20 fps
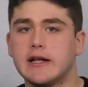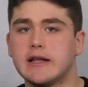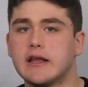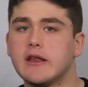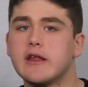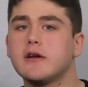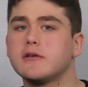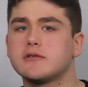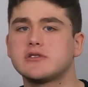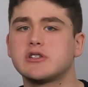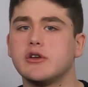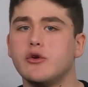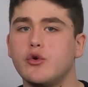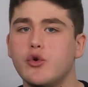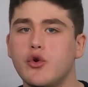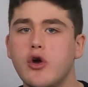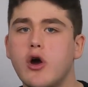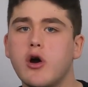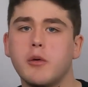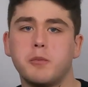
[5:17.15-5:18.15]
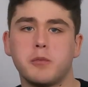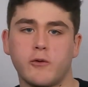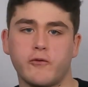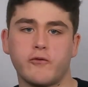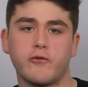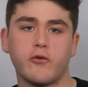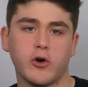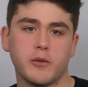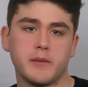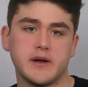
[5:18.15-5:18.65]
little to no
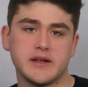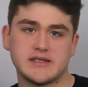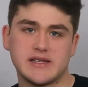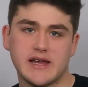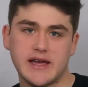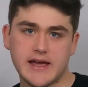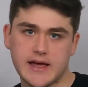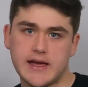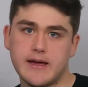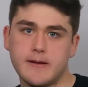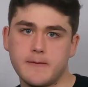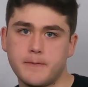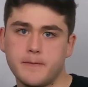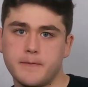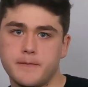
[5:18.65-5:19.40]
performance hit.